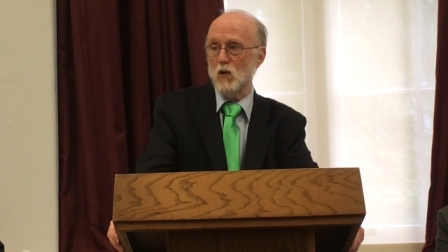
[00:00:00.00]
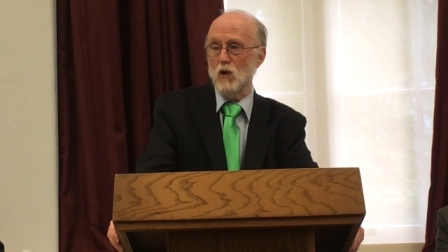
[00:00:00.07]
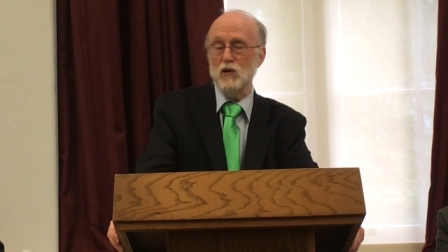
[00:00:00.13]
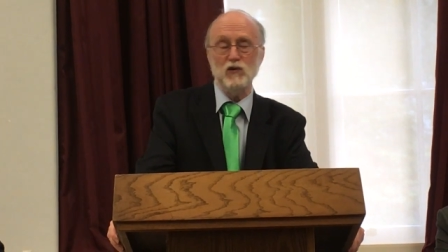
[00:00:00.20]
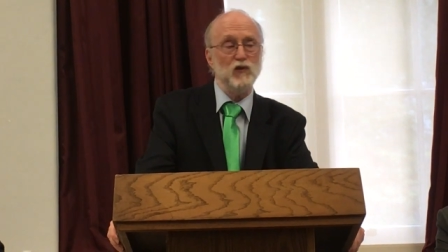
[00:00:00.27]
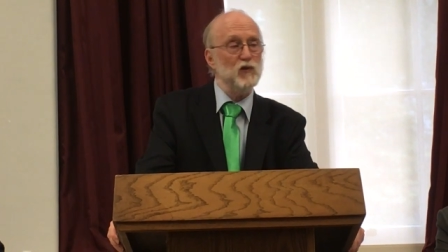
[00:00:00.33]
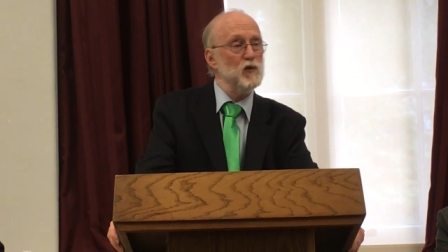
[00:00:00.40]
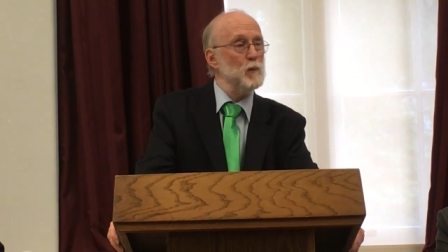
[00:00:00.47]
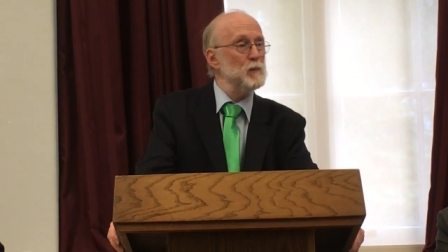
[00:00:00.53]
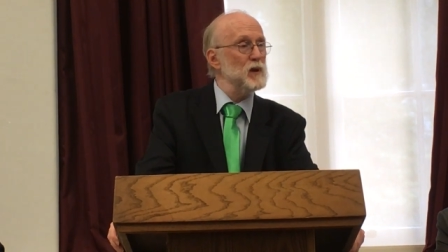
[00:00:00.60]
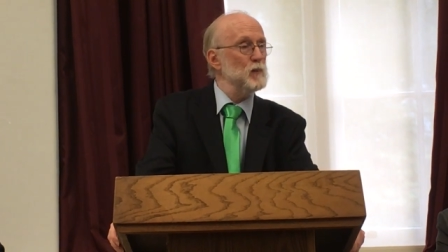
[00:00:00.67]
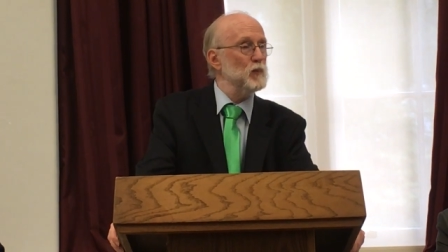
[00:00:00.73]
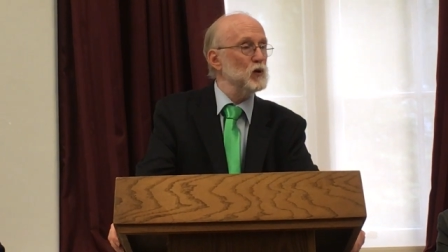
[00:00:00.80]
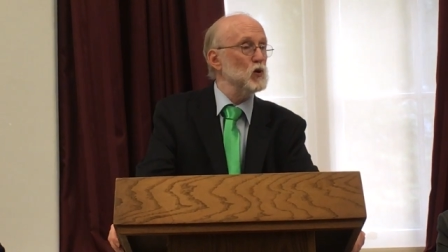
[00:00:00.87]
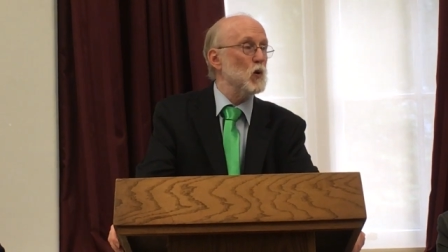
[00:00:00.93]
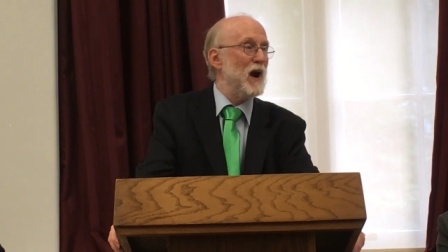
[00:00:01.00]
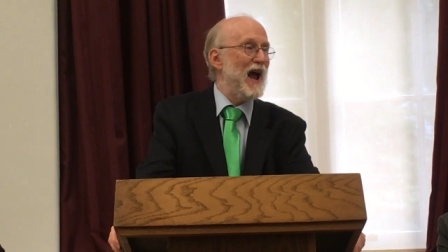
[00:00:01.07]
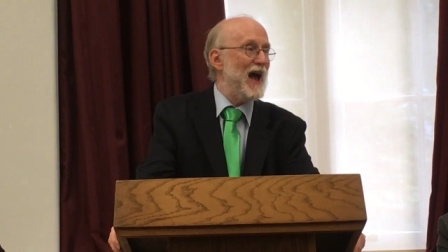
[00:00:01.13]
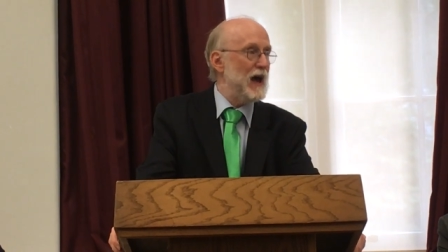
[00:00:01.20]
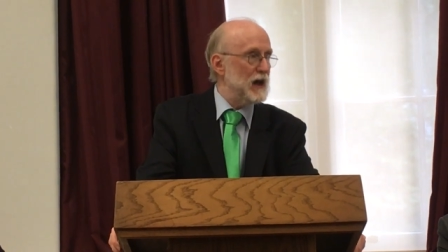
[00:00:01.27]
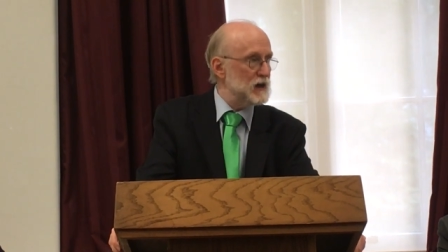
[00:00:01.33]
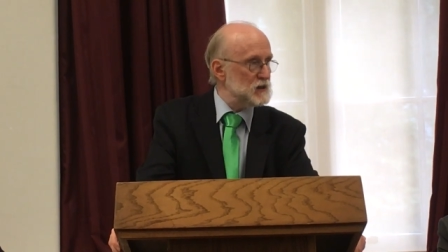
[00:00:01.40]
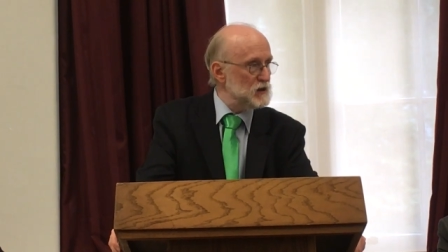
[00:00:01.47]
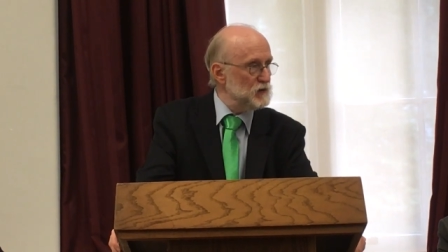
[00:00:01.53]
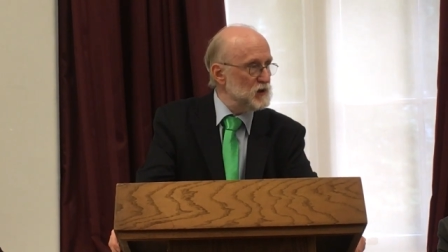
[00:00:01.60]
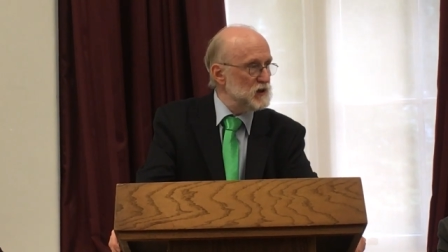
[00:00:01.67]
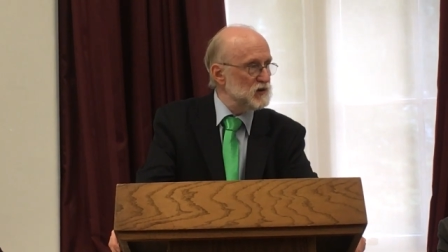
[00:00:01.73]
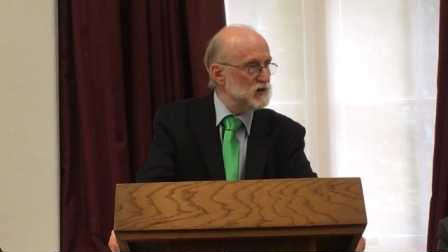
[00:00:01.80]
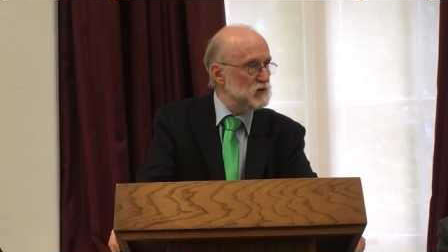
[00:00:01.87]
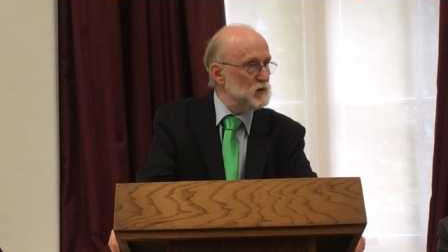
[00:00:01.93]
calls are from people who are
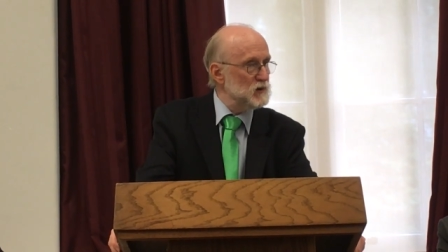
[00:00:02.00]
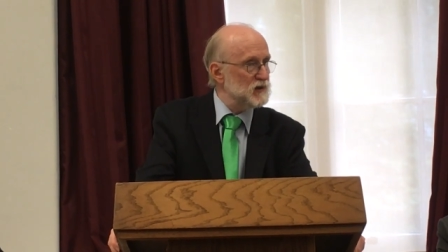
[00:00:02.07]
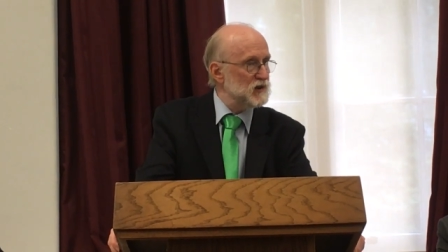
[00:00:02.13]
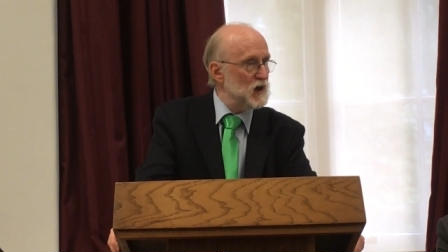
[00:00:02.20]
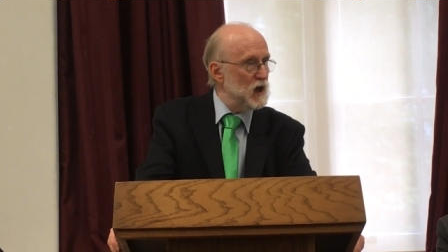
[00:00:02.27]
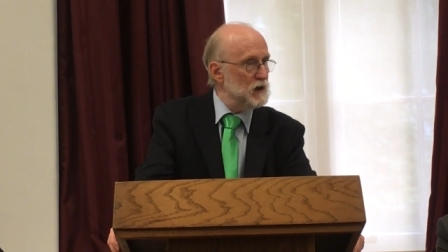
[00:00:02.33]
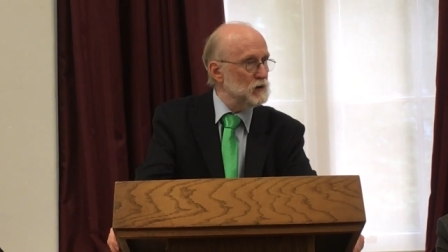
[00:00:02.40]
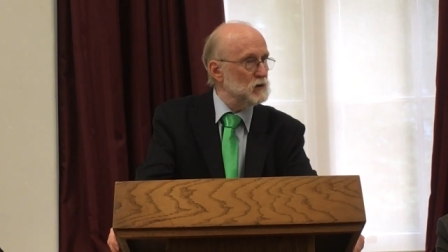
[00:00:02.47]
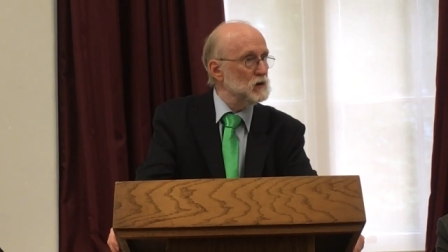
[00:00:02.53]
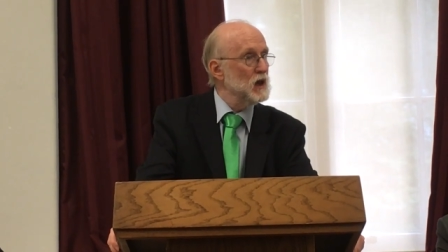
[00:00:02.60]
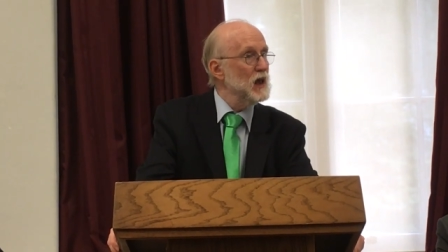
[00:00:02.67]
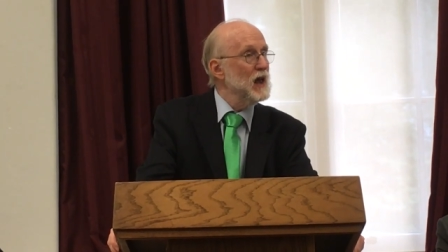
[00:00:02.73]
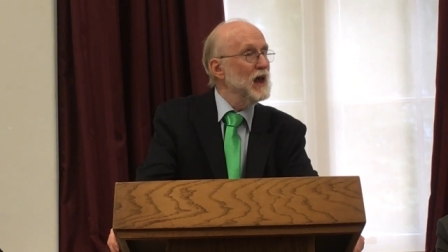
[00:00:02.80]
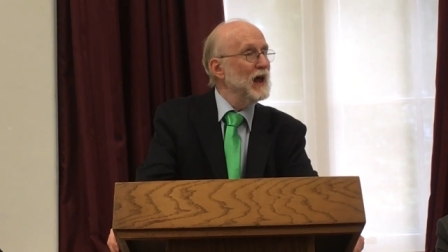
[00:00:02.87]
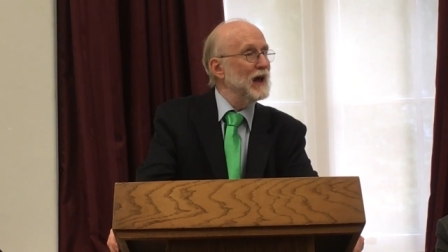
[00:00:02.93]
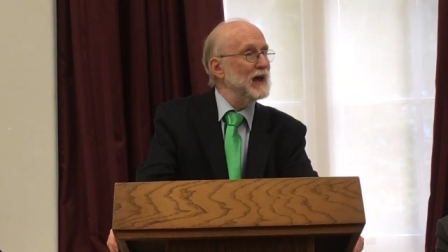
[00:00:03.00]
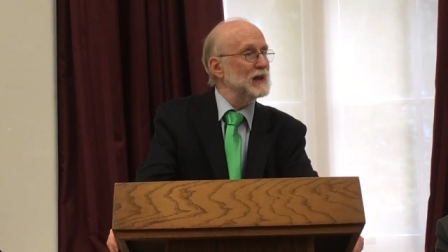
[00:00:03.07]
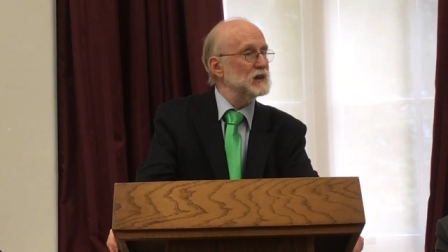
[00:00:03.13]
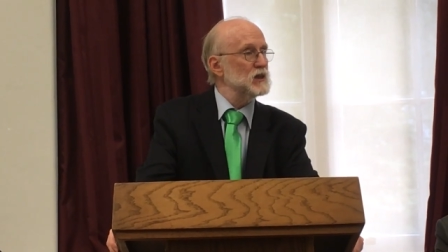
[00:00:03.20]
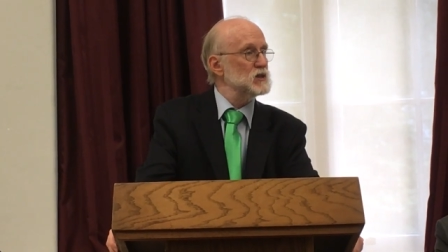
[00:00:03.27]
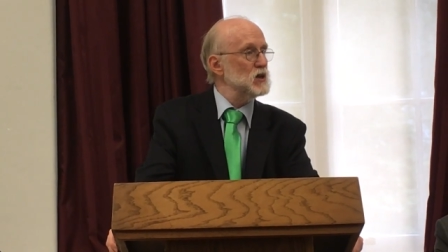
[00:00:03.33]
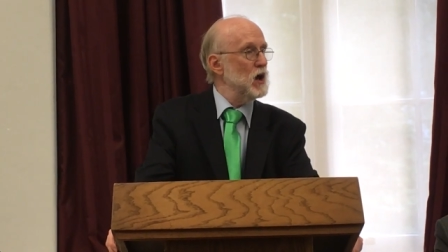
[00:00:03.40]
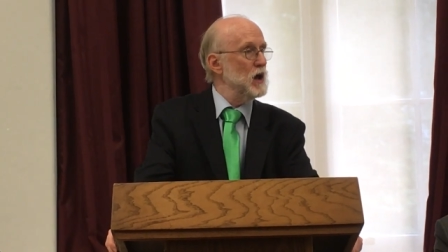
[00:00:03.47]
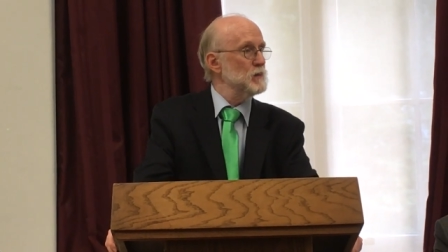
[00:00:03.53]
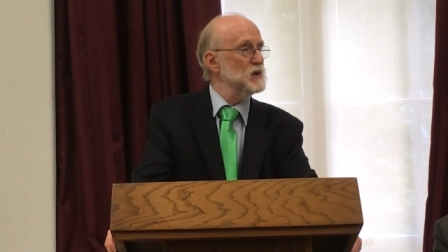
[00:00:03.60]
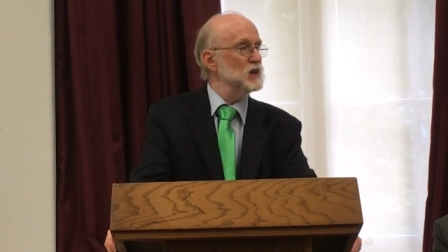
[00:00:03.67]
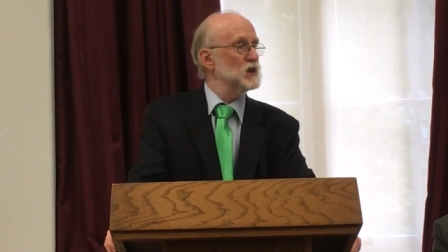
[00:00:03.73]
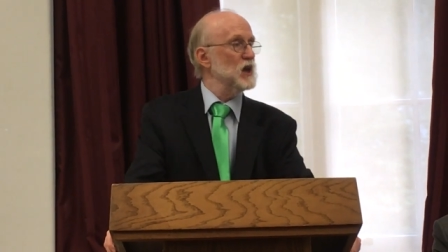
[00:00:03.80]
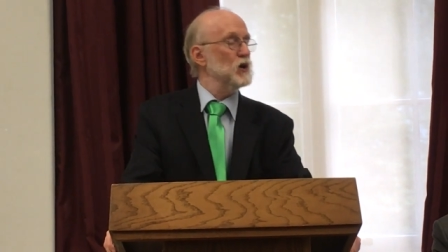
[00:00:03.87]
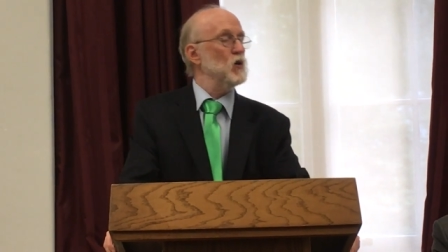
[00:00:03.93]
actively suicidal at the time
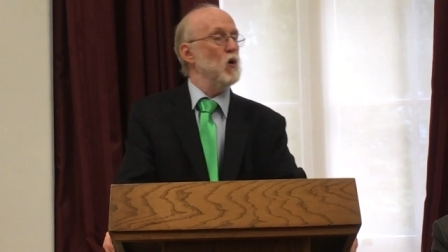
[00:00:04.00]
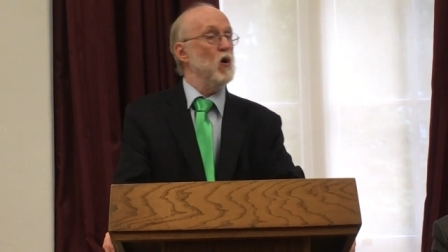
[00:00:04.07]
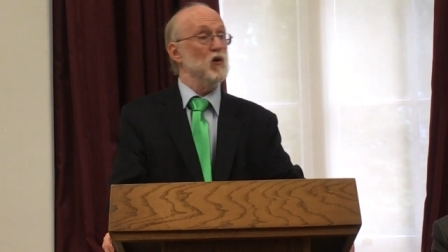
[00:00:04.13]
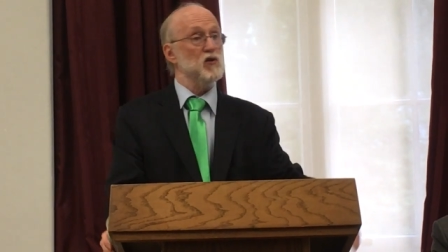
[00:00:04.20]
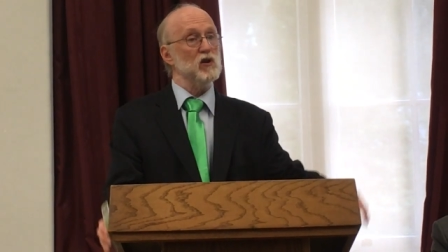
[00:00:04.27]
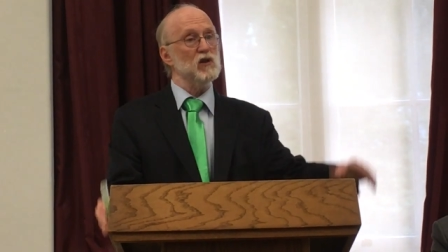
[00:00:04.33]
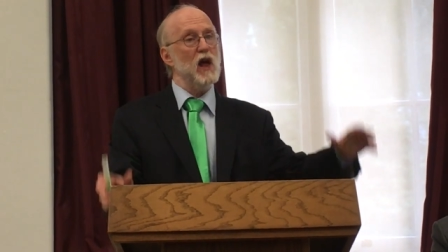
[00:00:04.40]
that they called.